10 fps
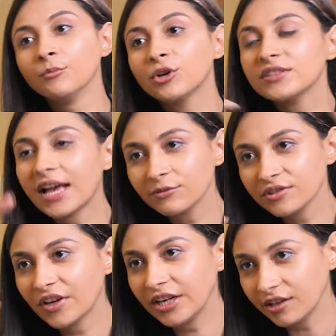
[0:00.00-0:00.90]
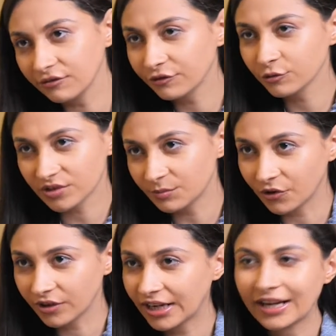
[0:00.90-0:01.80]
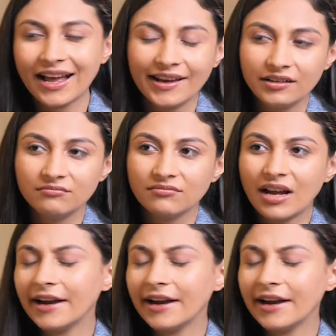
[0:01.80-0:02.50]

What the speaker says: Because I was very confused about it. Like I